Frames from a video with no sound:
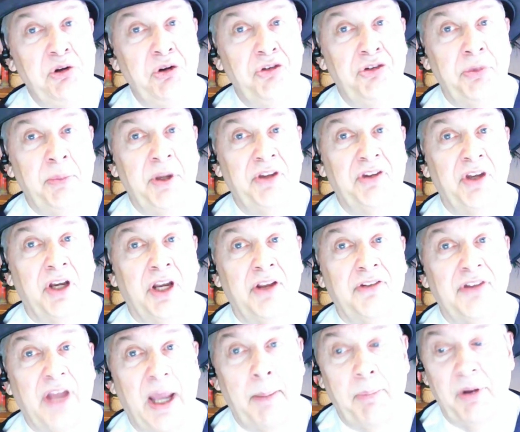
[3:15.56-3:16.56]
use him as an
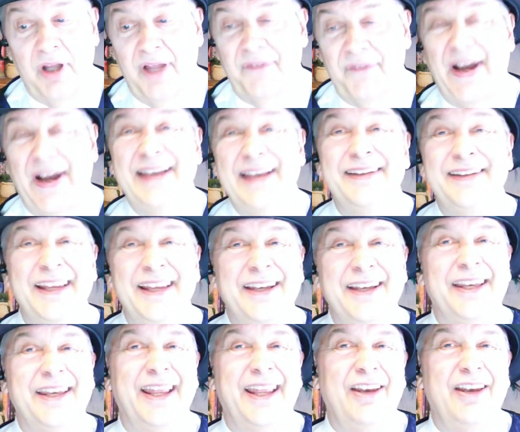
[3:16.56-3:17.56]
example if I
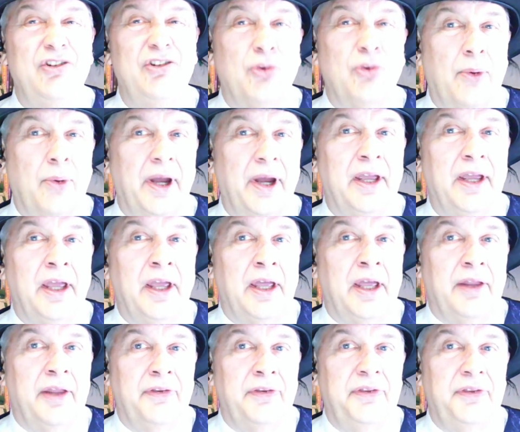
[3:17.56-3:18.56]
didn't enjoy
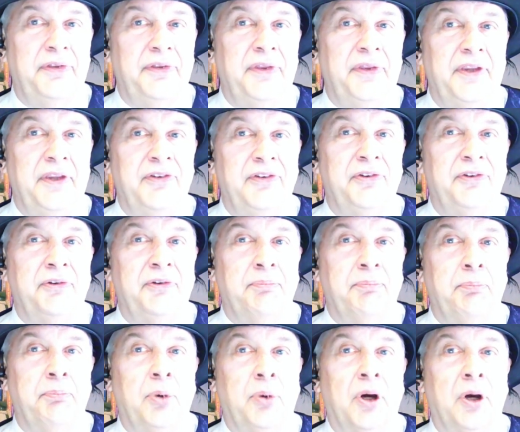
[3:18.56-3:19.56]
this
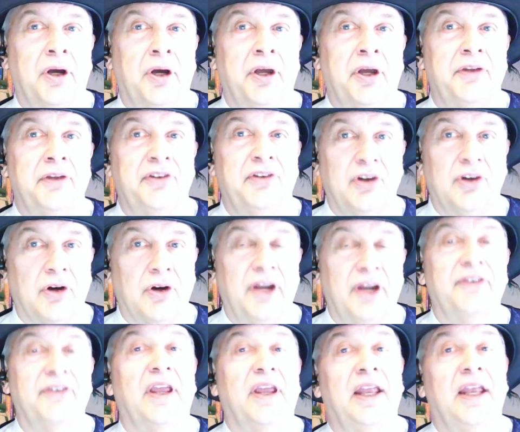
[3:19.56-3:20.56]
book
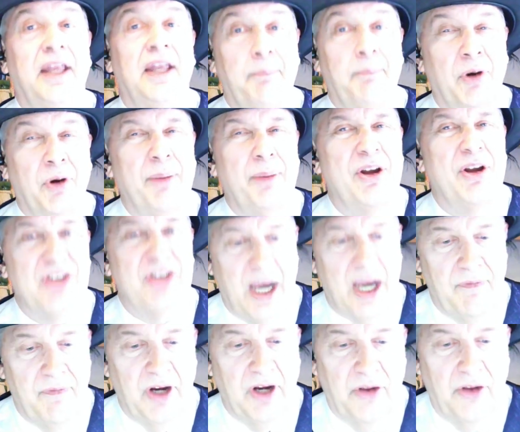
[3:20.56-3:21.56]
series in pretty much
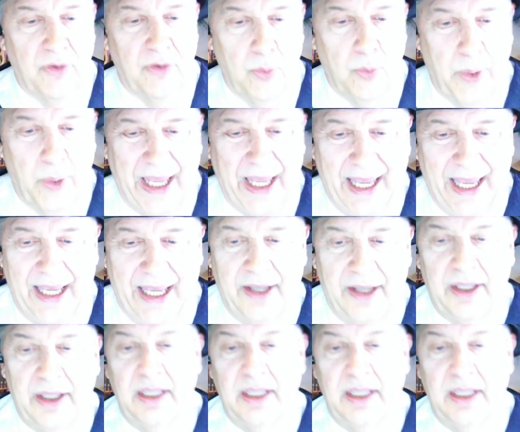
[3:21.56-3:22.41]
every other way.